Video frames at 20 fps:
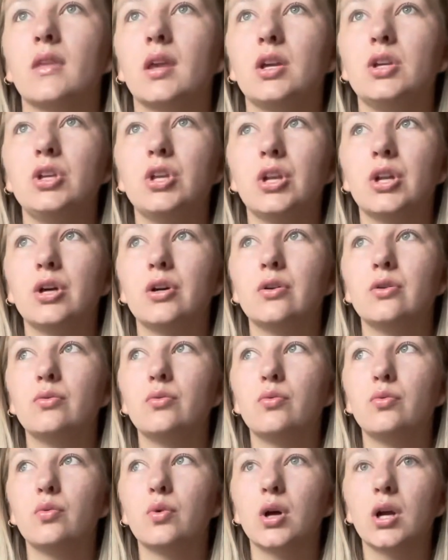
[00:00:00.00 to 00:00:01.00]
you know,
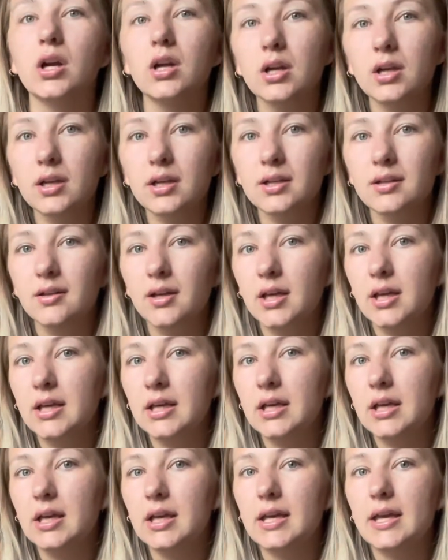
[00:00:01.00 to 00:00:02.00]
work
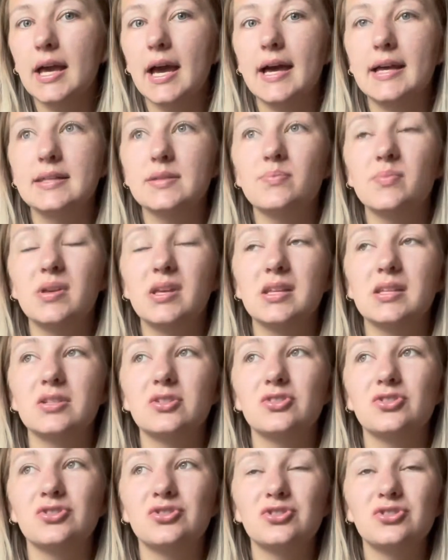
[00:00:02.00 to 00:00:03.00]
has been
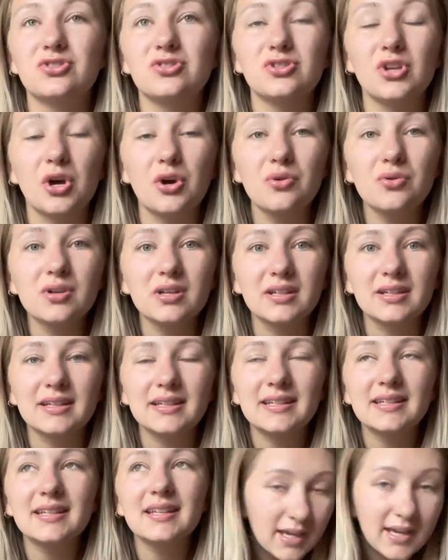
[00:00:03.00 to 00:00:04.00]
so
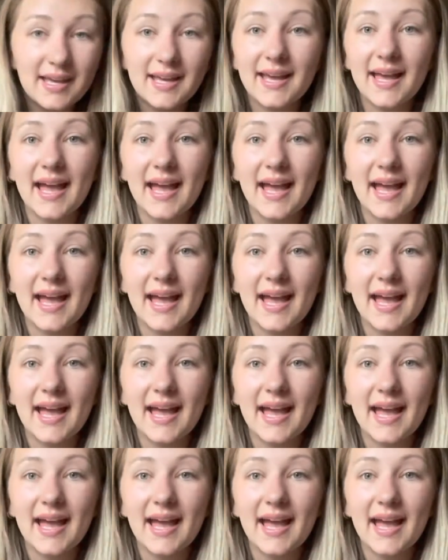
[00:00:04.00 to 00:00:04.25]
good.